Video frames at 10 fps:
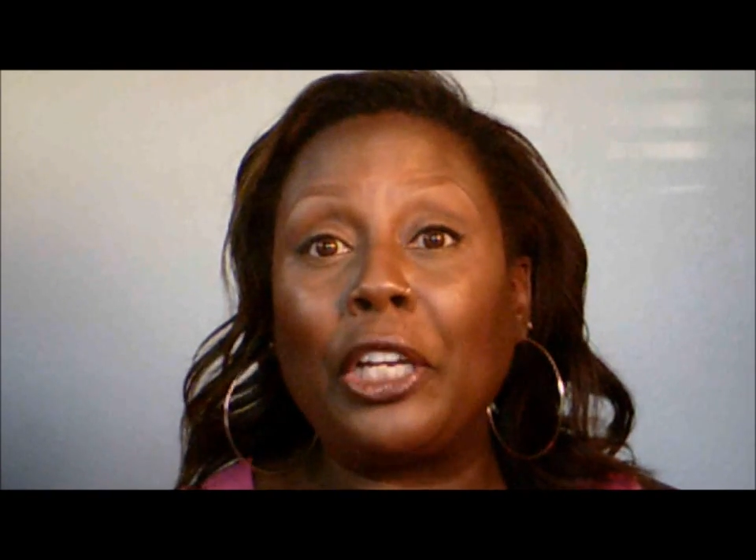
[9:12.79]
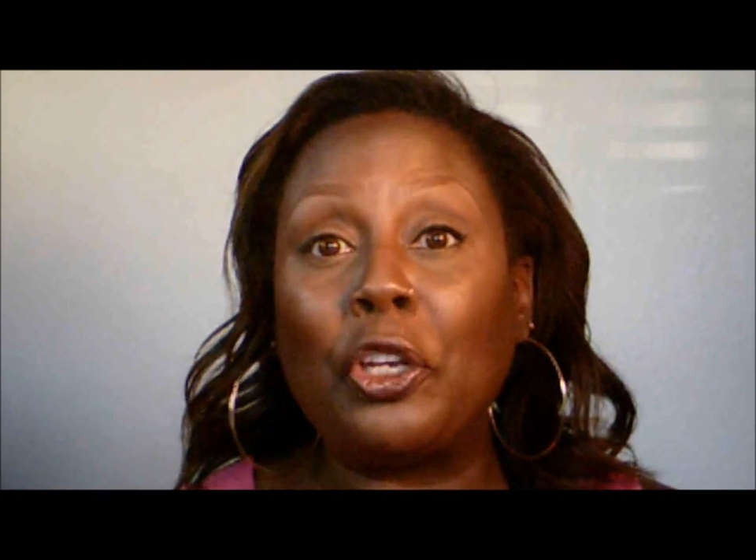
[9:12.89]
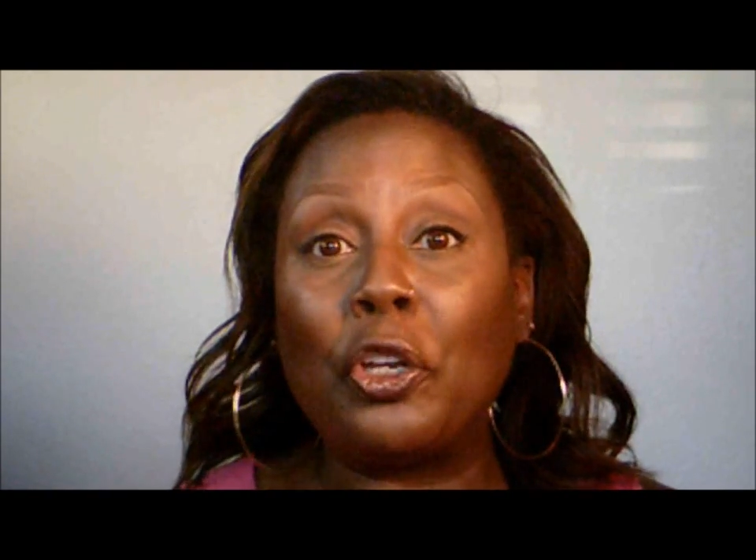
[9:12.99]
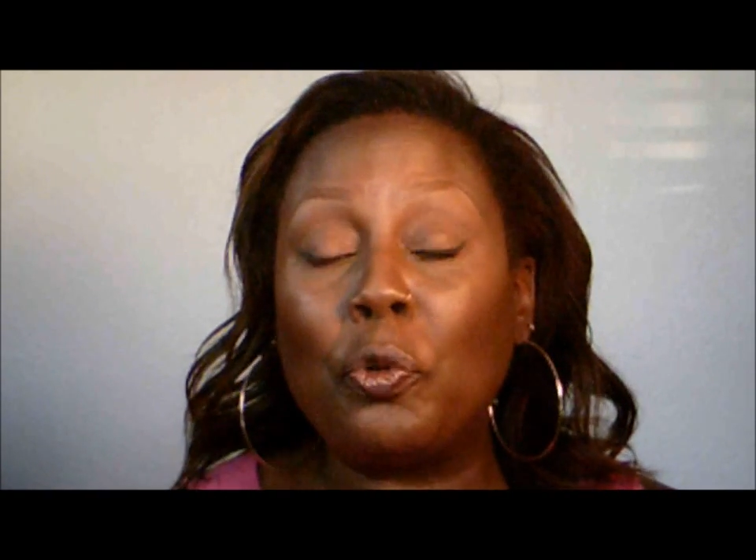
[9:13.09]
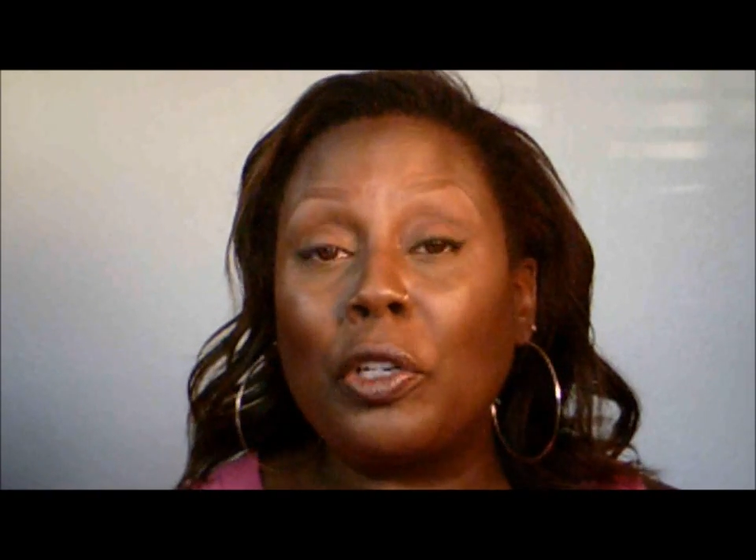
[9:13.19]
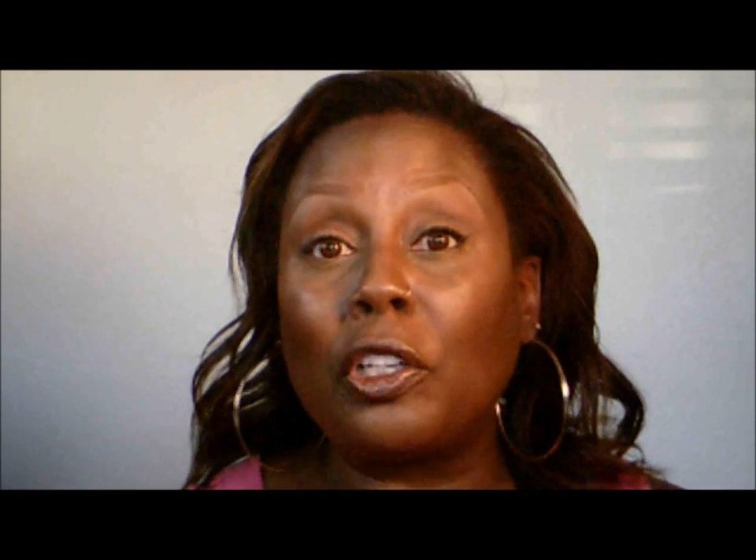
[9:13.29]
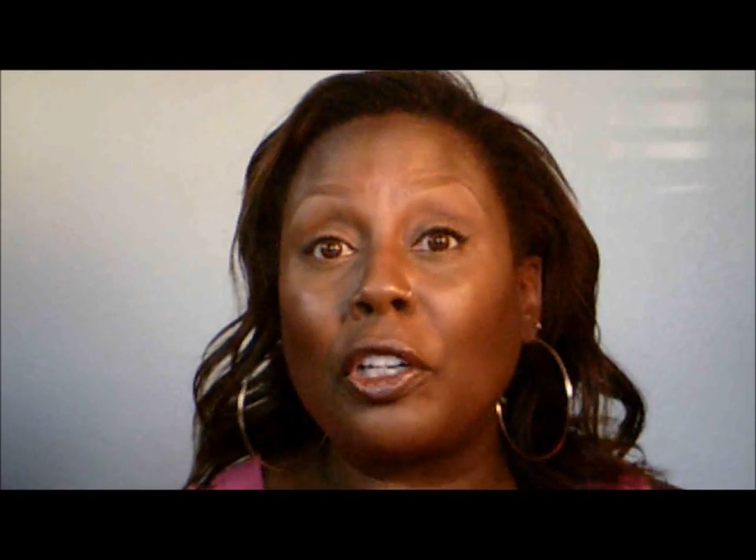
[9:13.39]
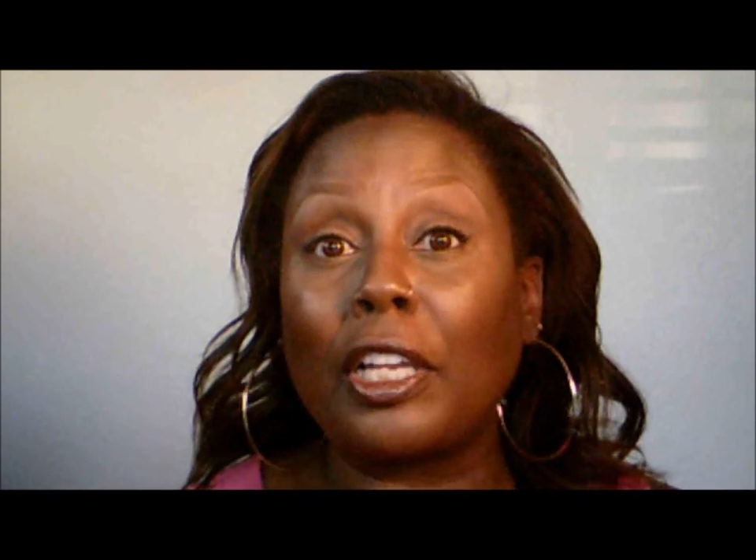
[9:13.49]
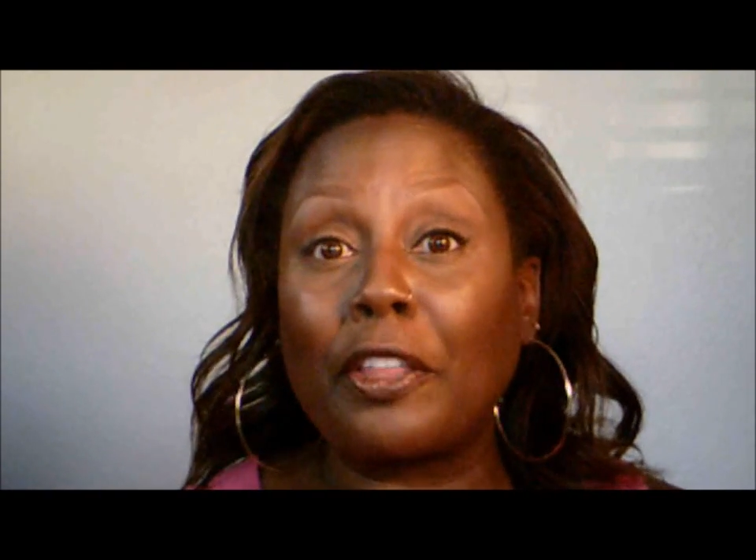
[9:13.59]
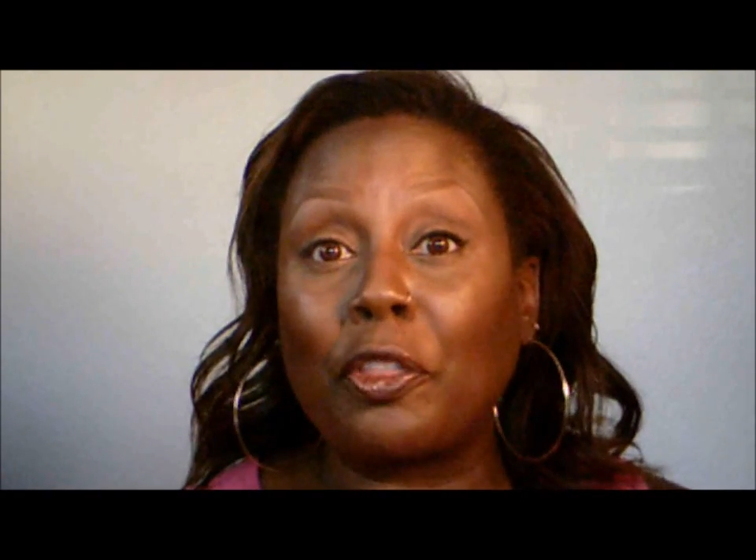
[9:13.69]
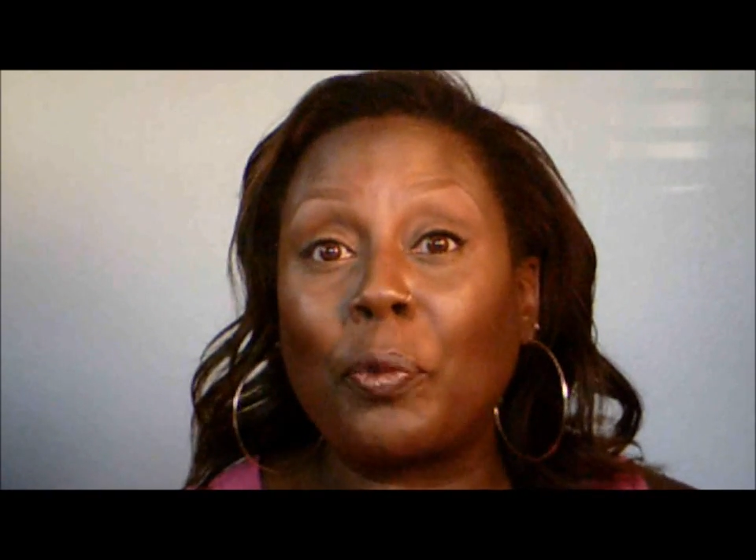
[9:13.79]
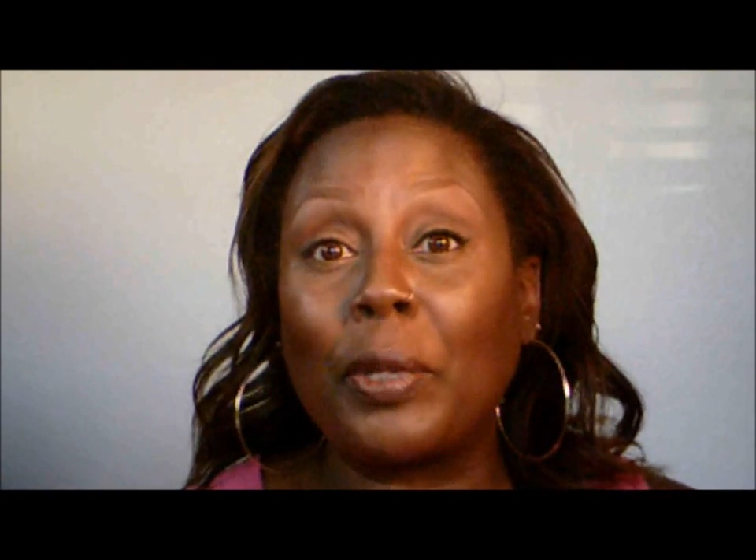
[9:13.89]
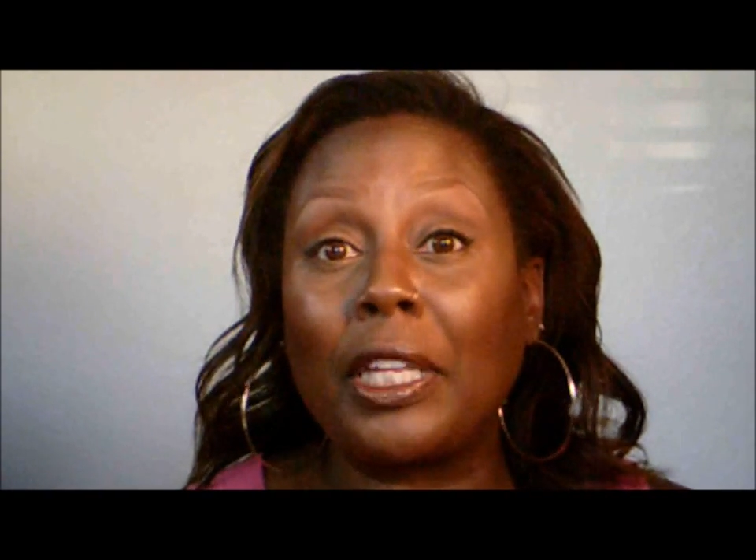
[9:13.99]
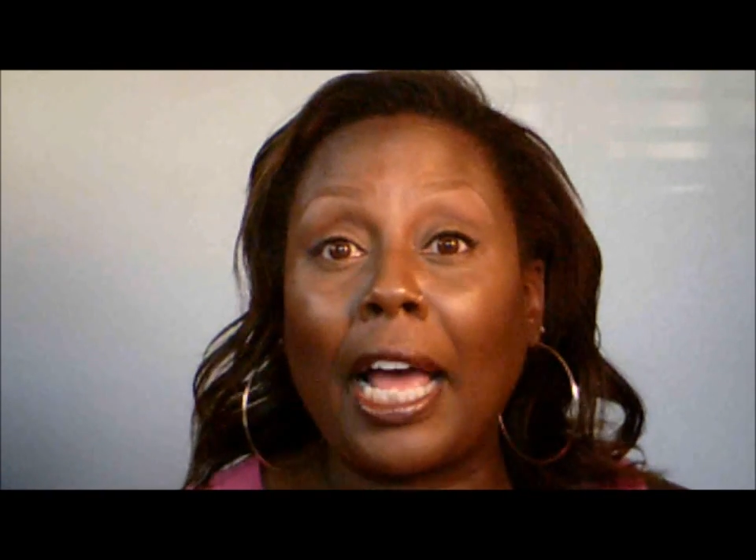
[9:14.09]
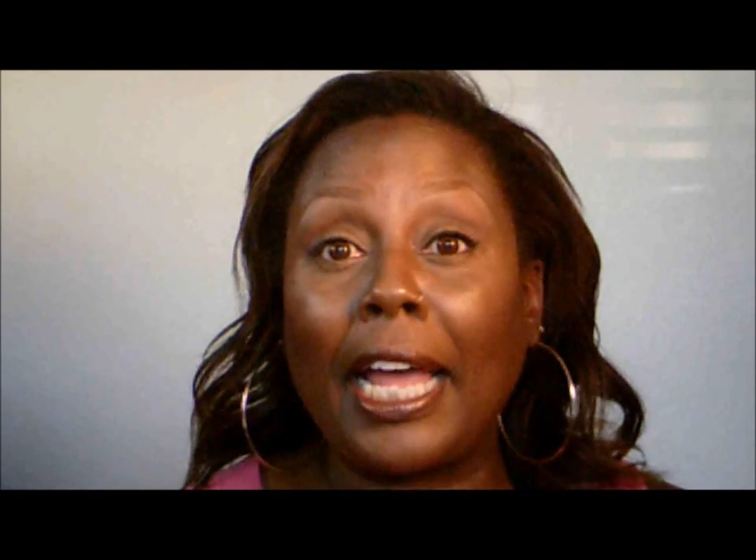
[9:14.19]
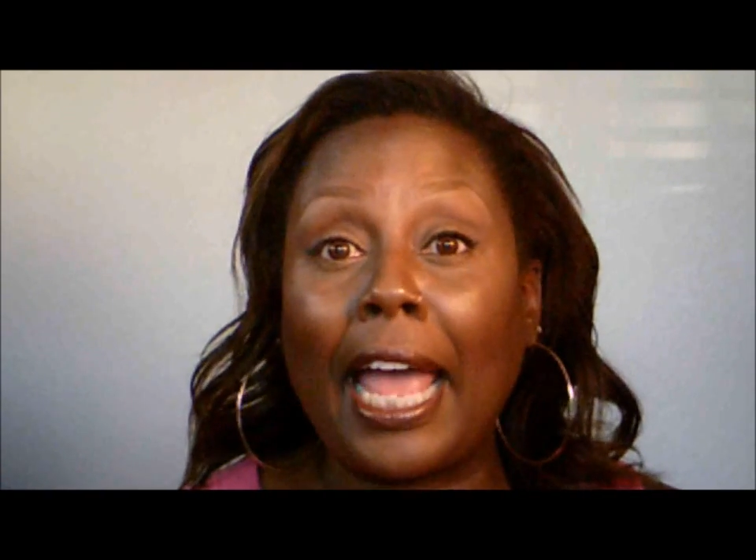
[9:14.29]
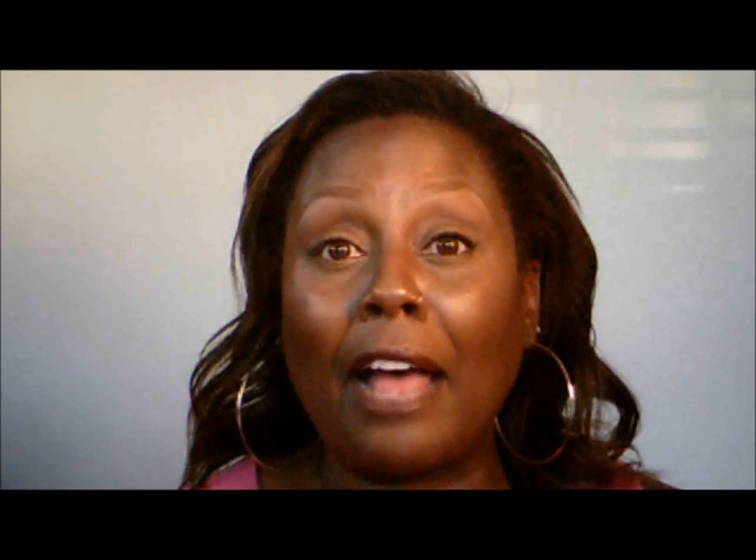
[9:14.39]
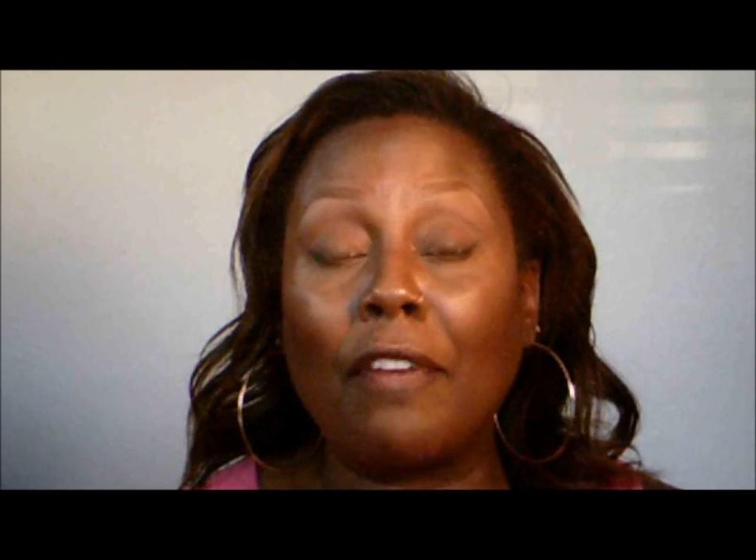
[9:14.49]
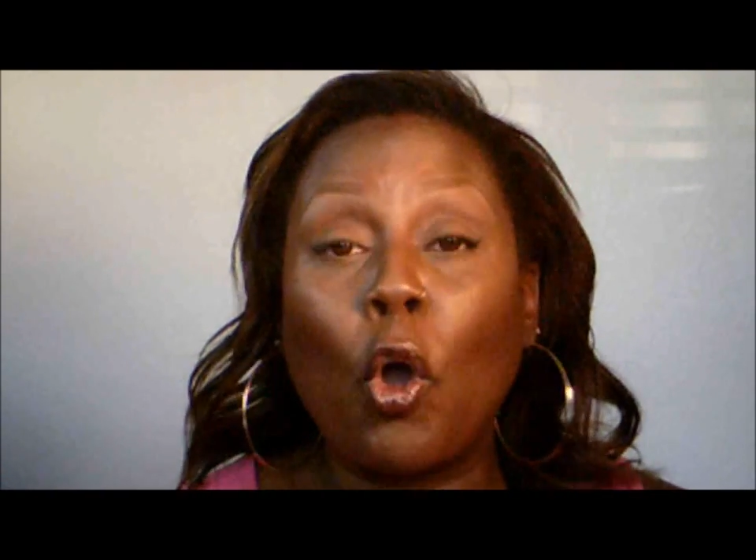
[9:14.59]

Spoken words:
nude look like the one that I have,